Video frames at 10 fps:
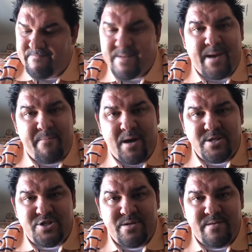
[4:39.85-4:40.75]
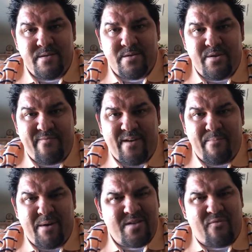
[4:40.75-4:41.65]
Not much.
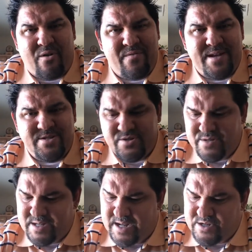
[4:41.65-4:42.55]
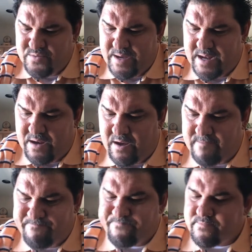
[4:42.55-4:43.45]
35 bucks for all that juice, not too bad at all.